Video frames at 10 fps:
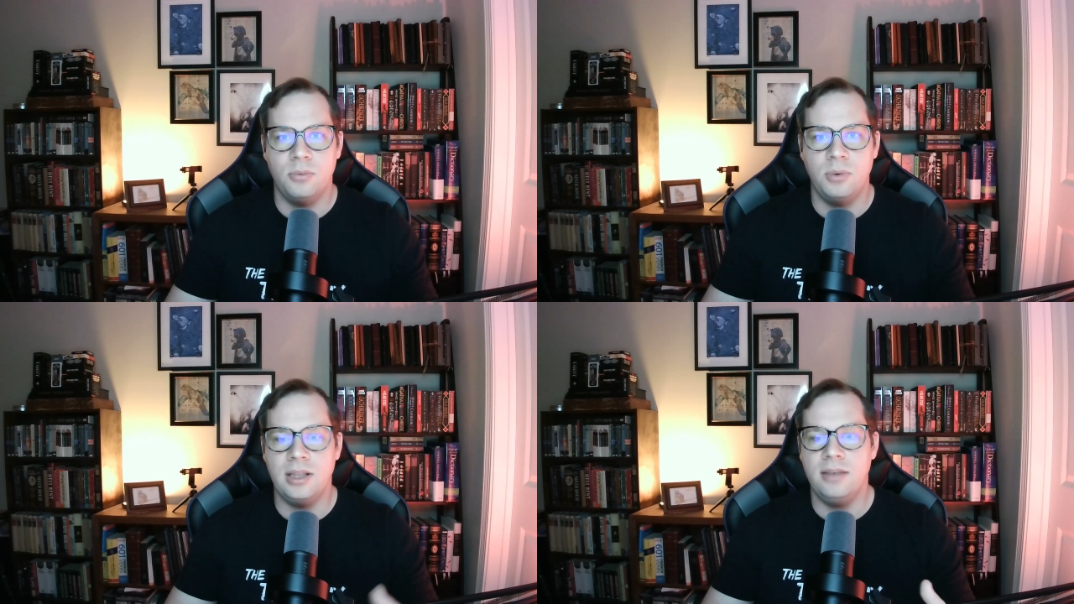
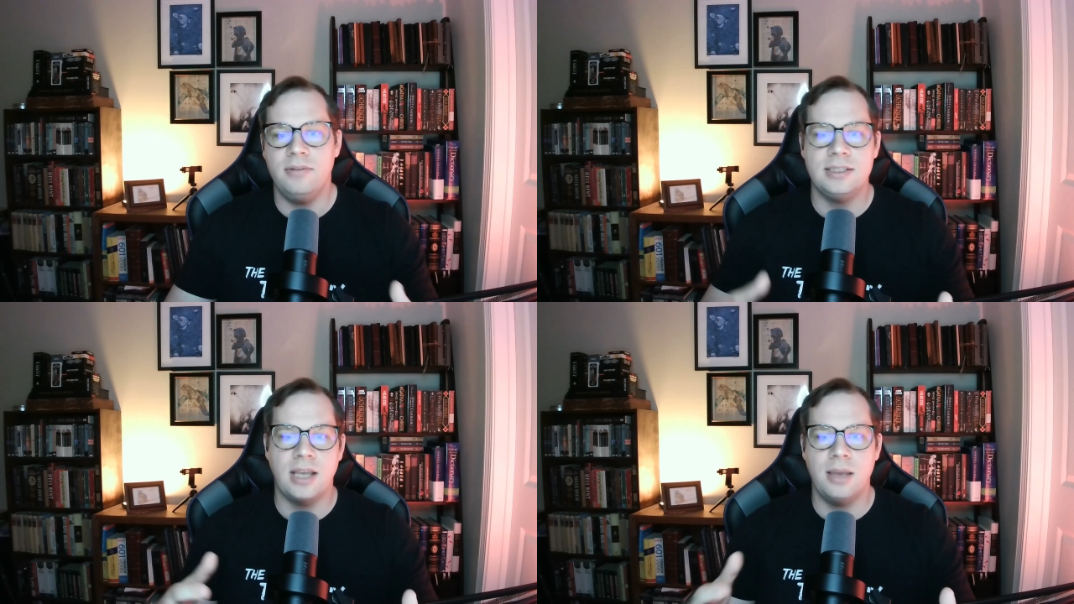We live
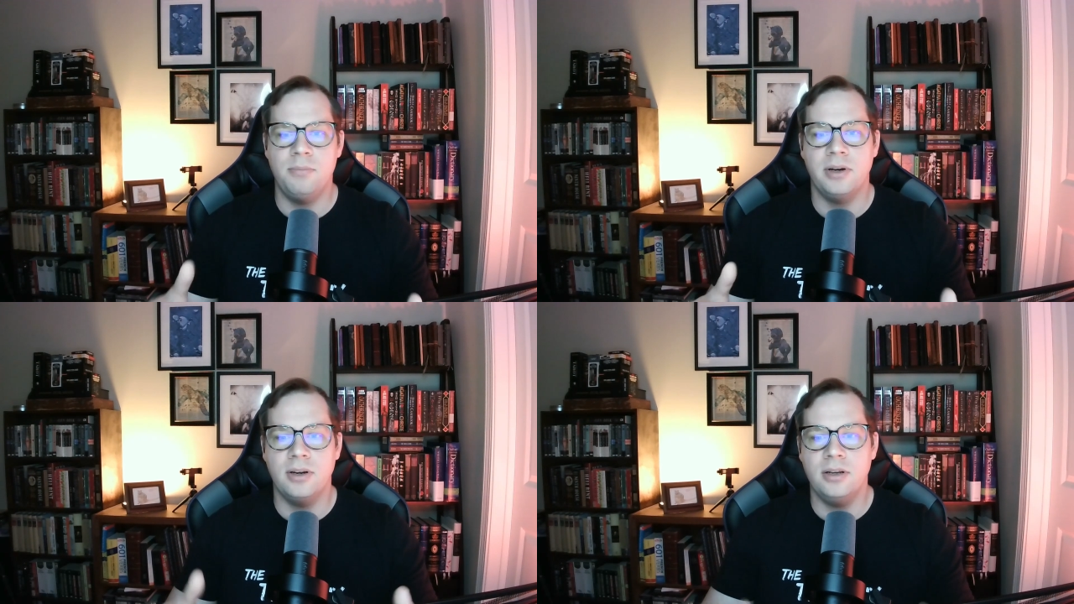in a time
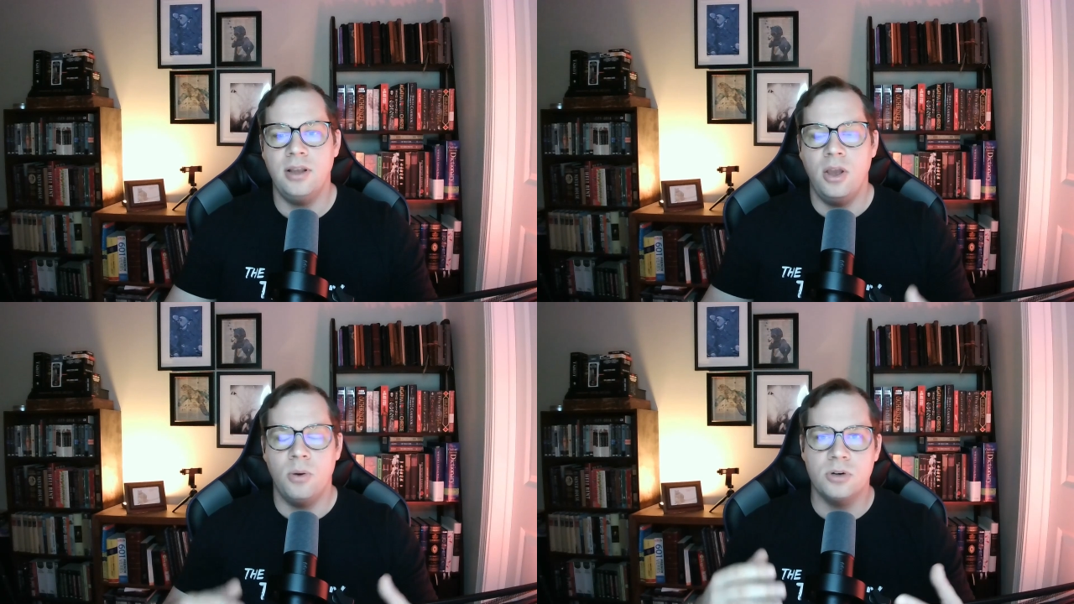period
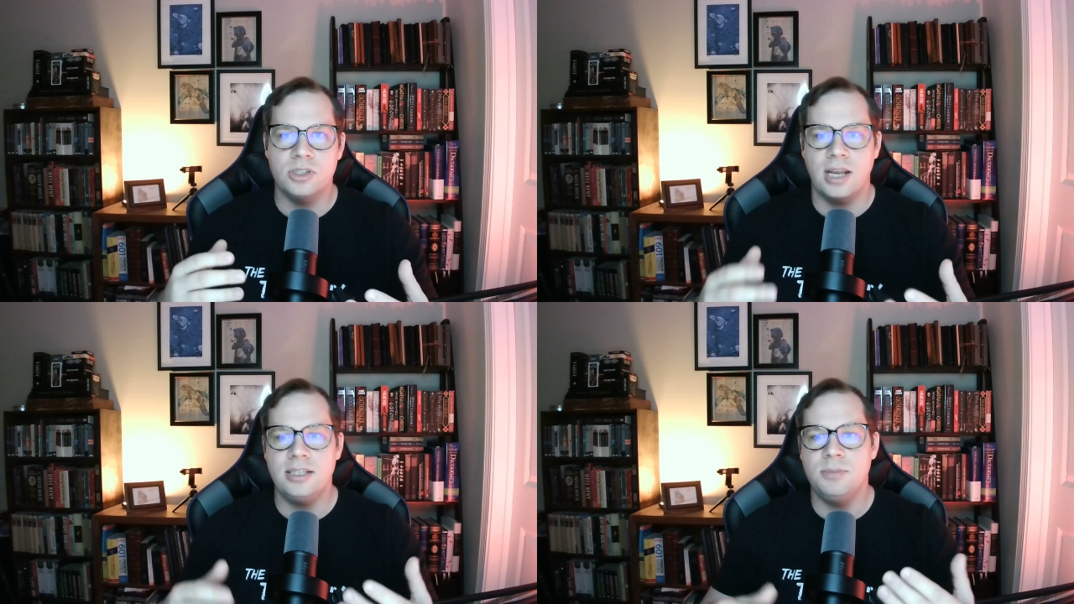where
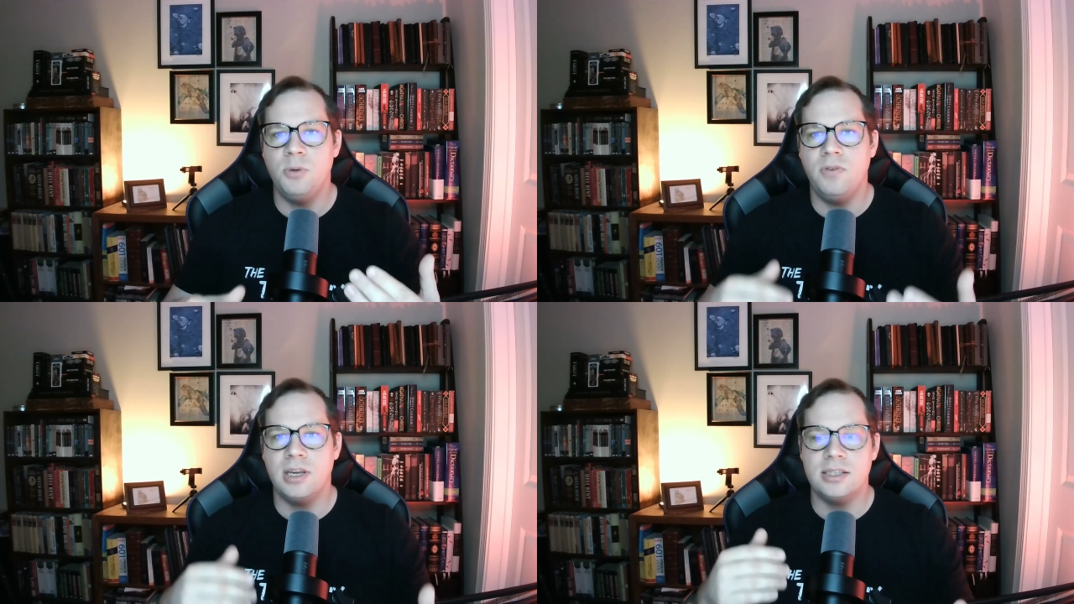science is
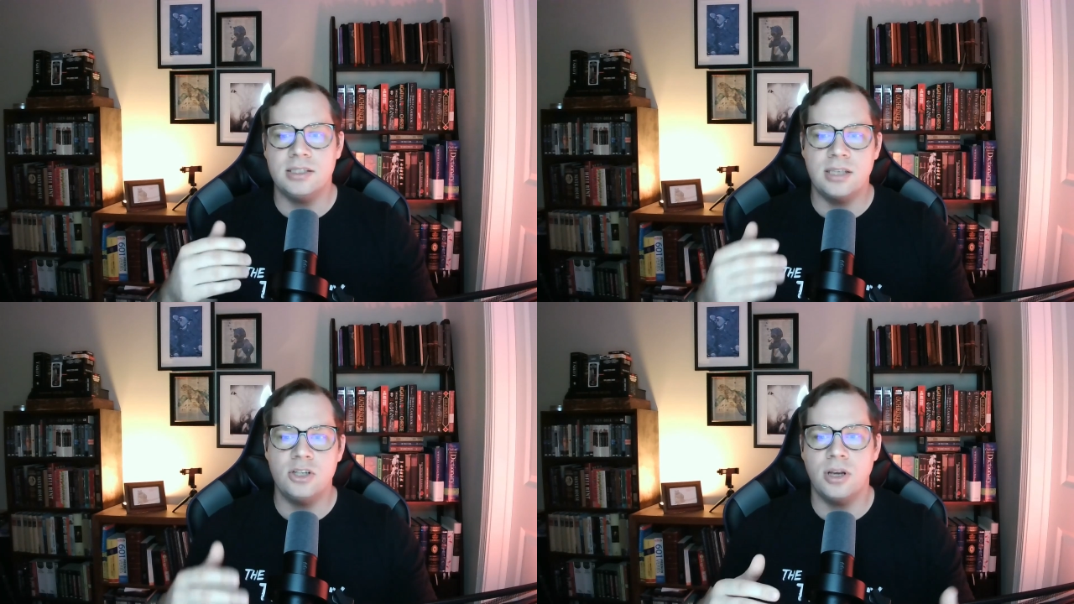moving at
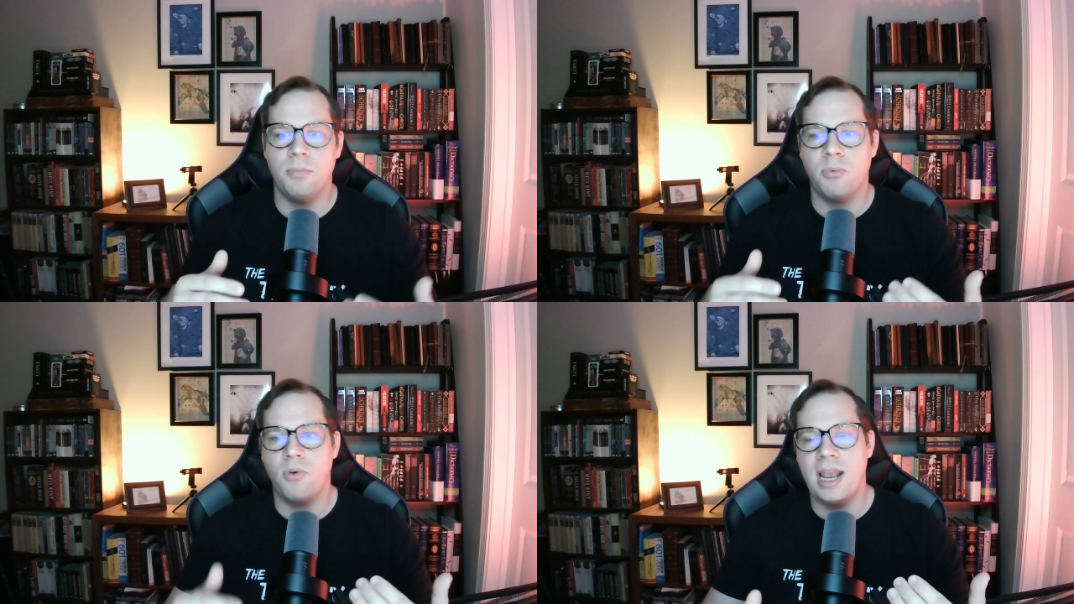such a
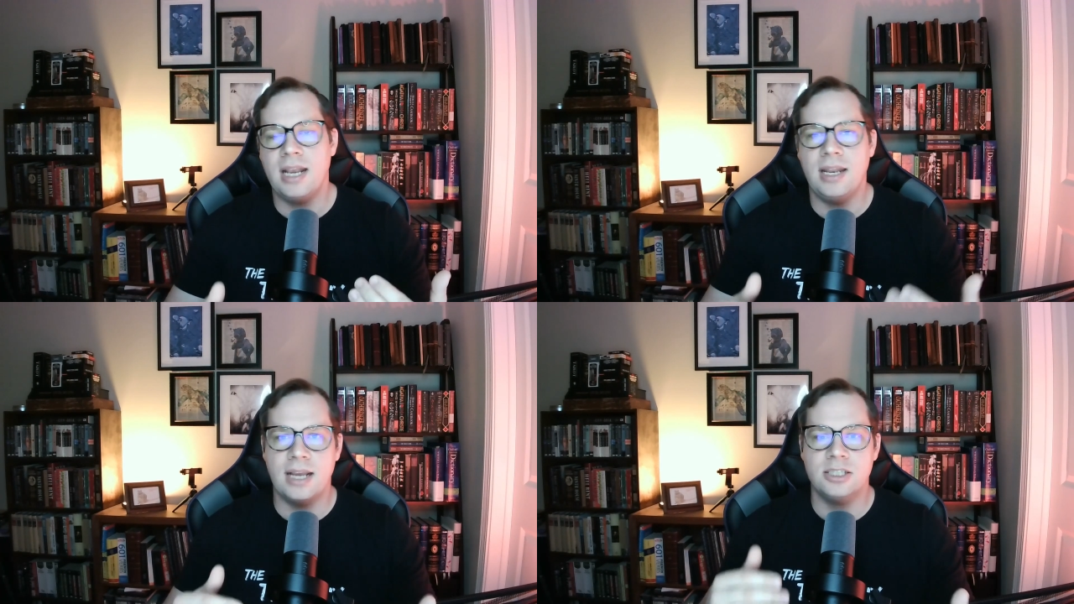
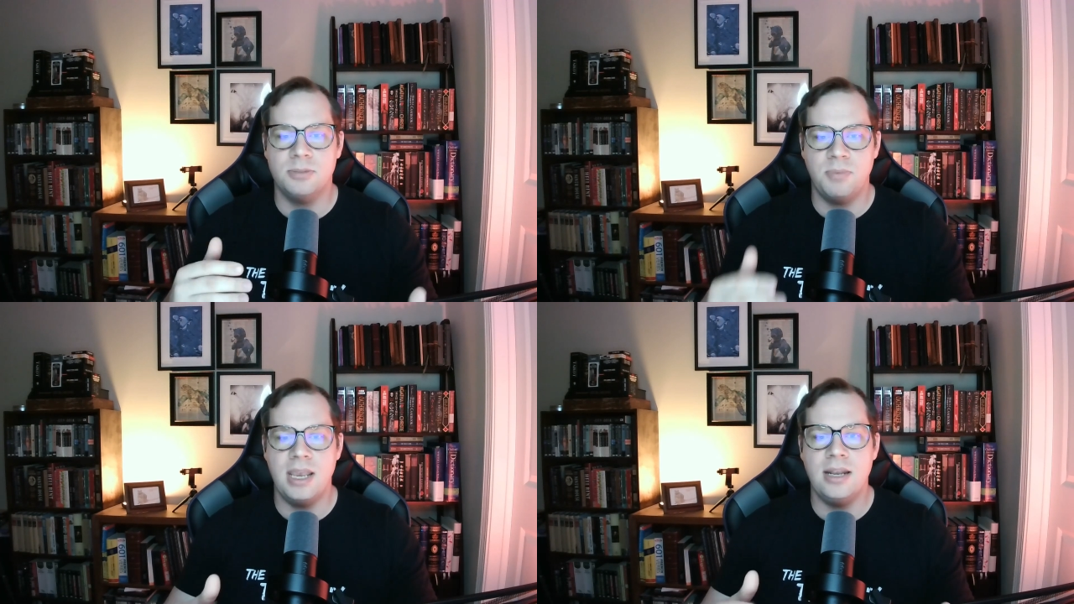breakneck
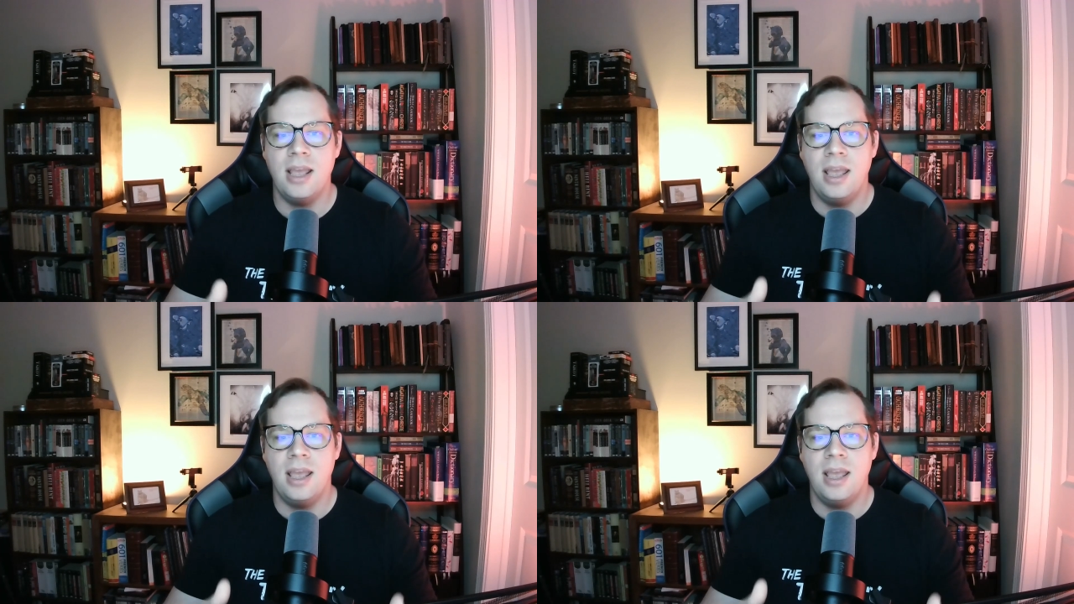speed